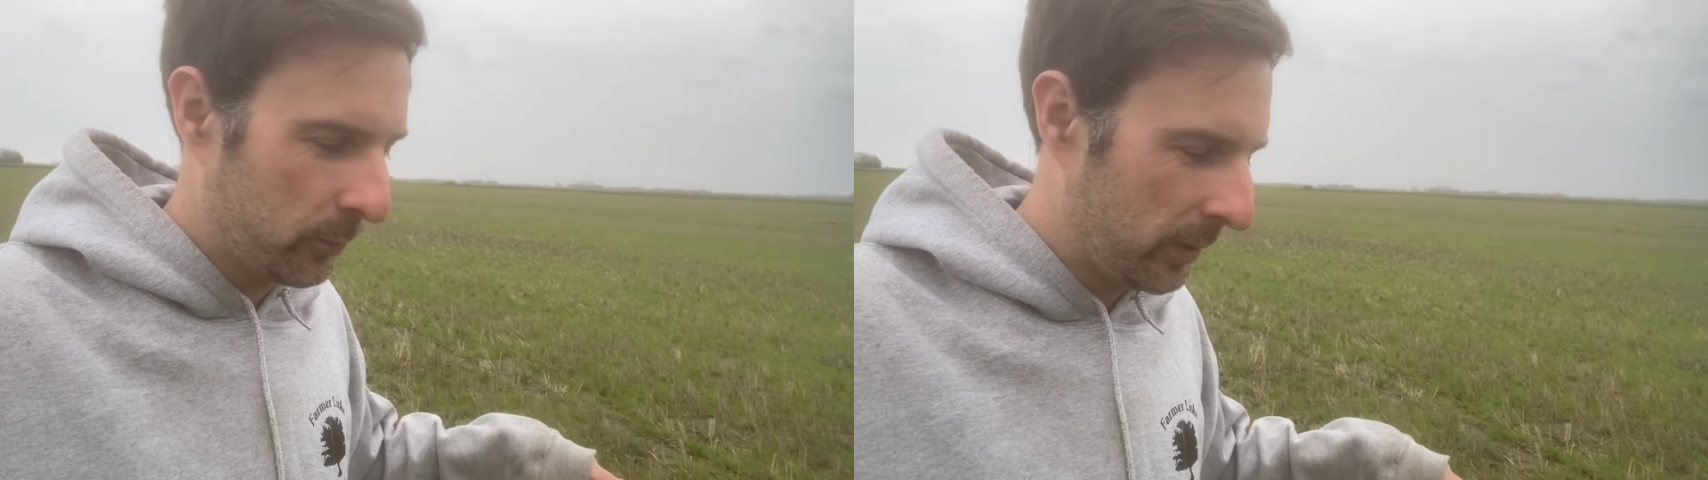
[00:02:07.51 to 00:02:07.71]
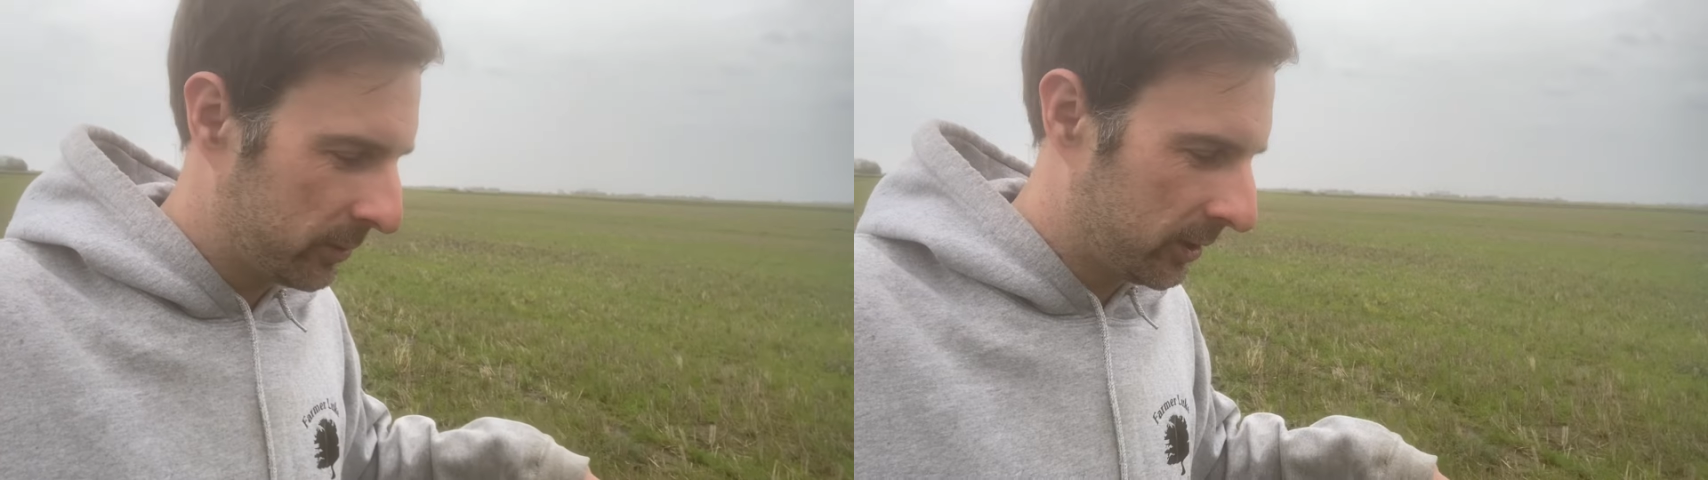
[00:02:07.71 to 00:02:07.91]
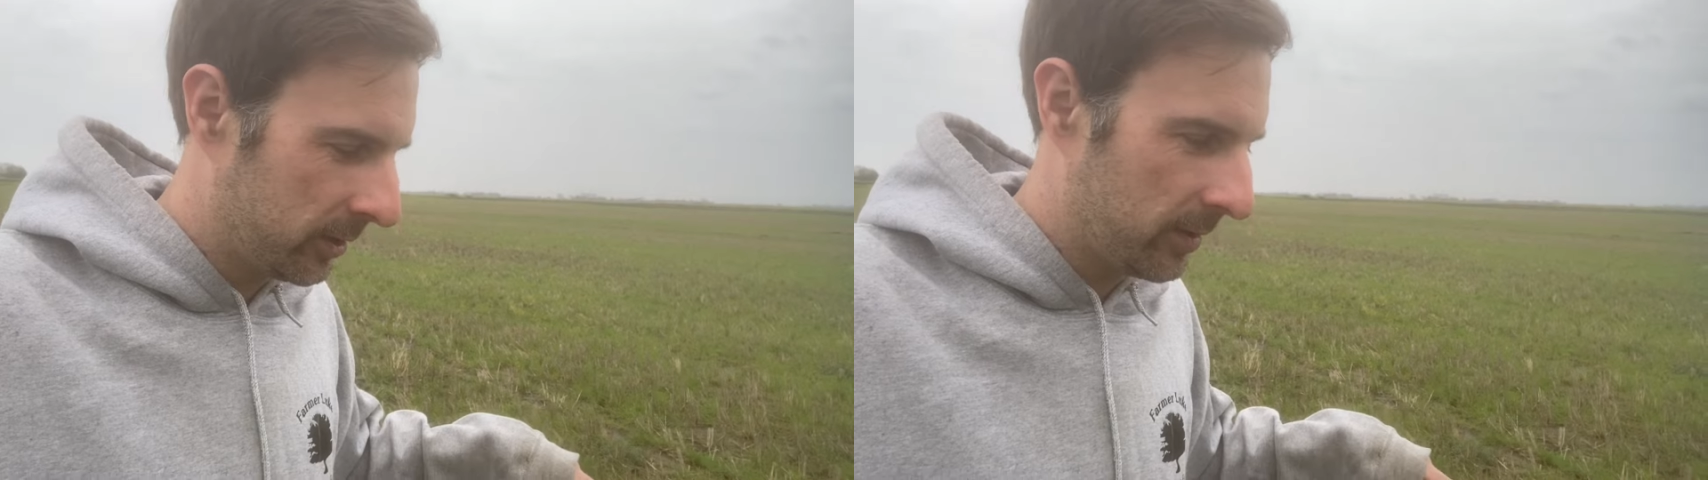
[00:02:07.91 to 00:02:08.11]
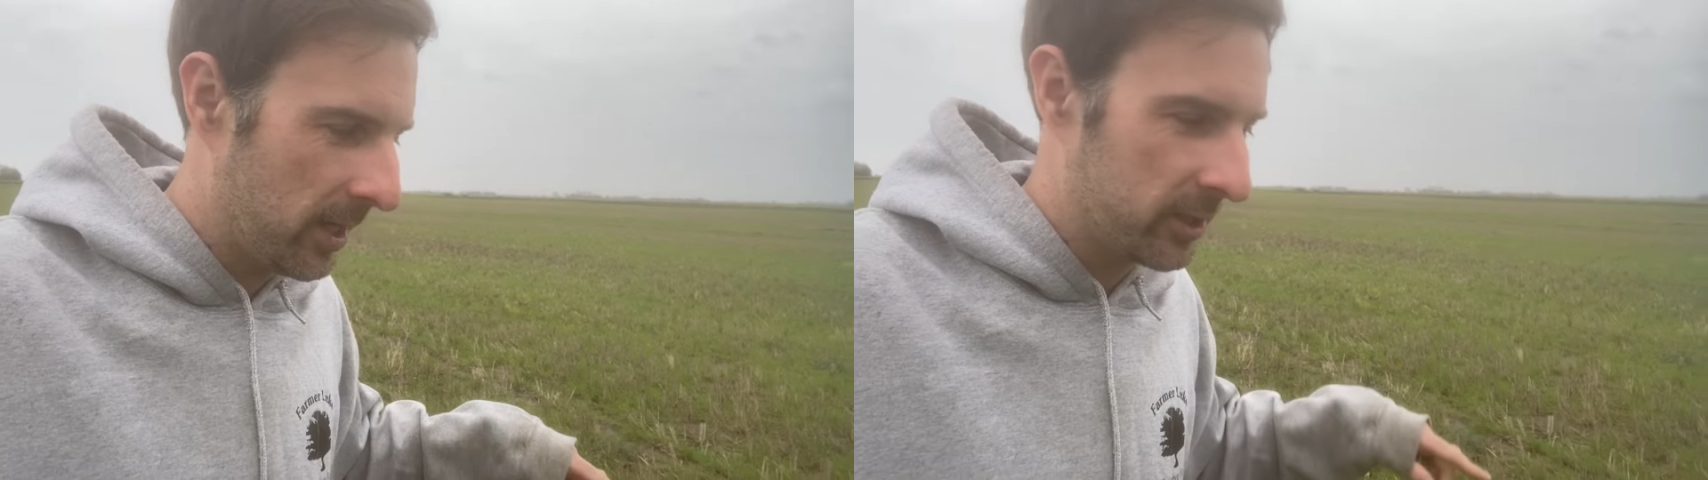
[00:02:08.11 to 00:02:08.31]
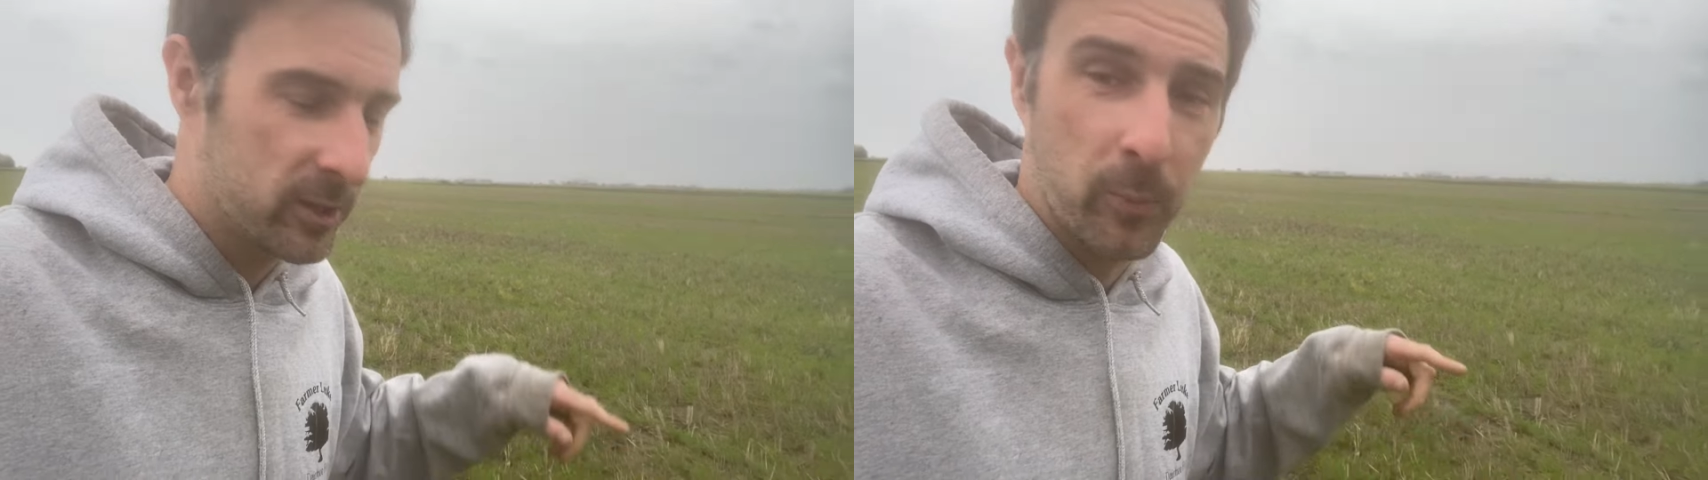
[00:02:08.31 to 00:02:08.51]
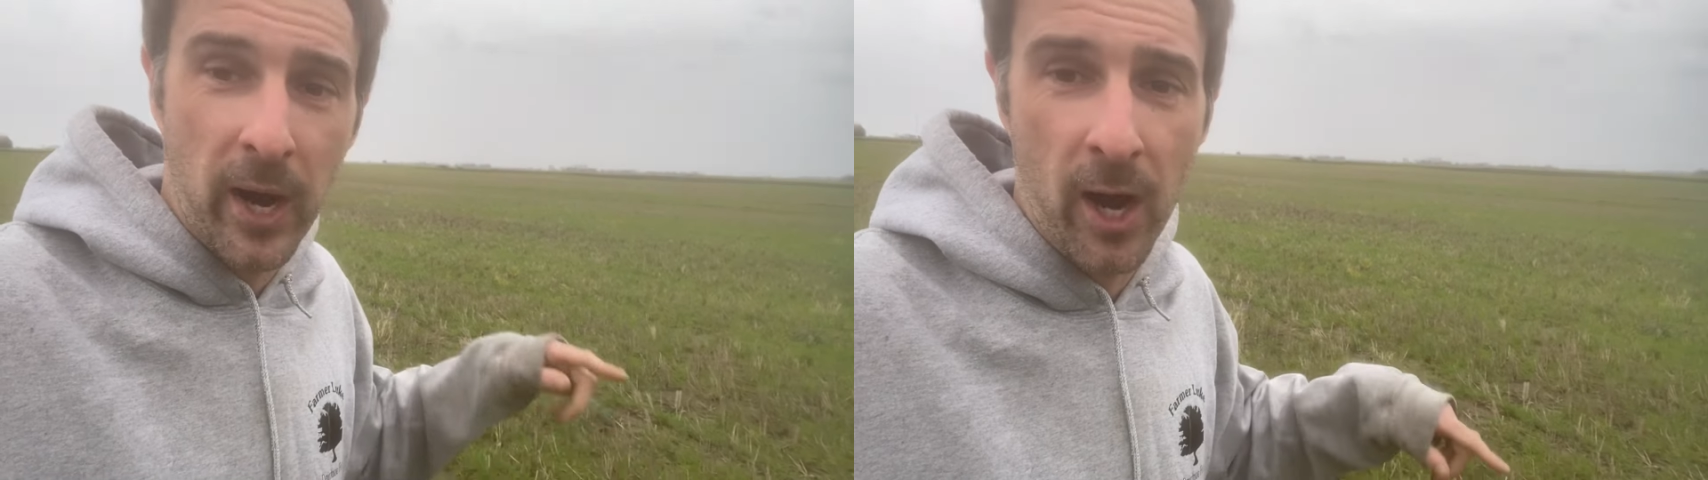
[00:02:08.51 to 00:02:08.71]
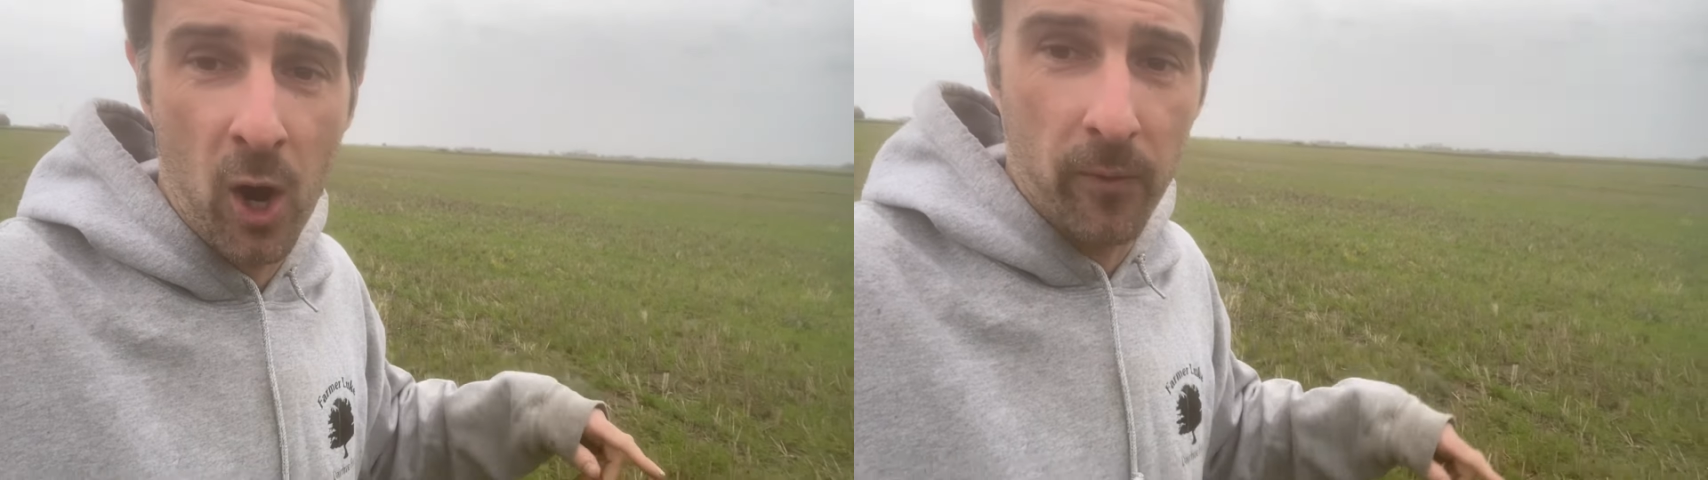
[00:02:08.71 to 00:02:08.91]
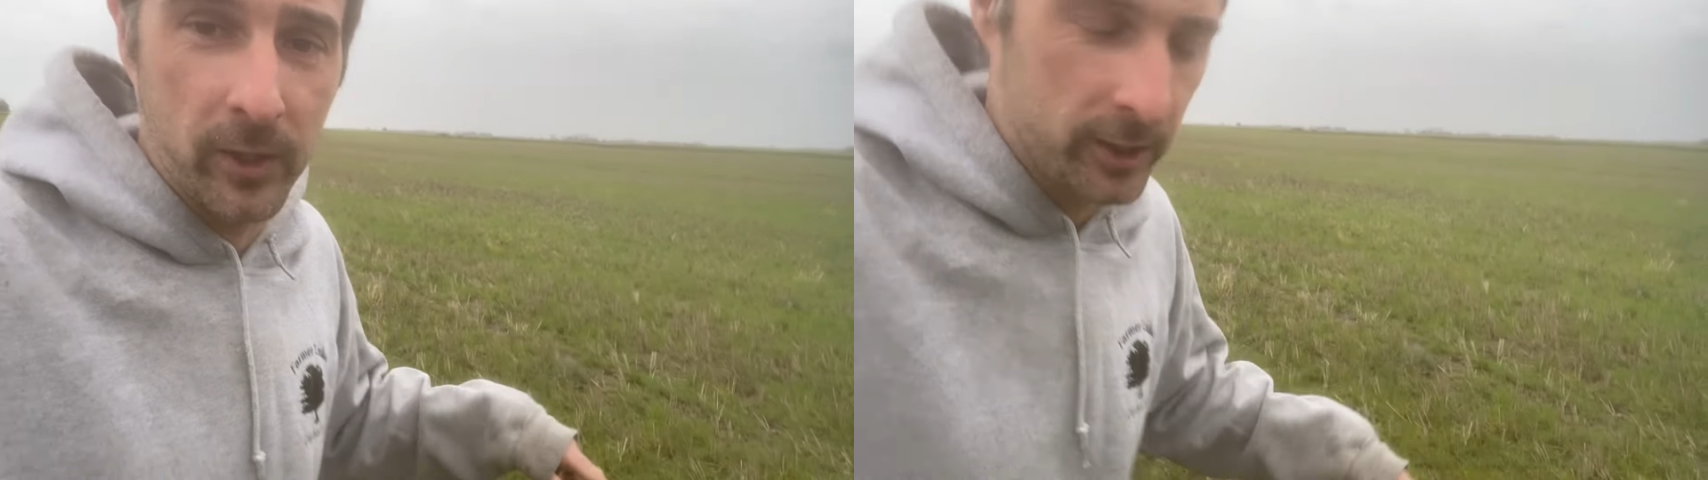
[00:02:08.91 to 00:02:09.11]
we was going to spray it
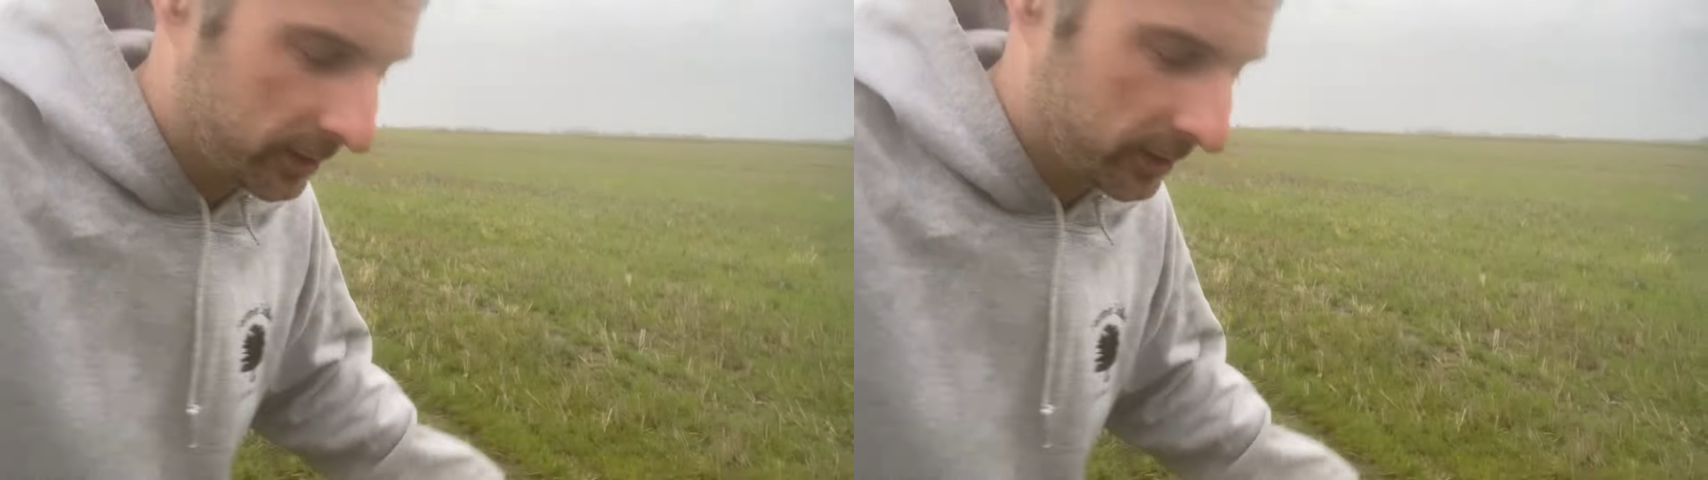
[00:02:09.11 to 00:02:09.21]
off, because you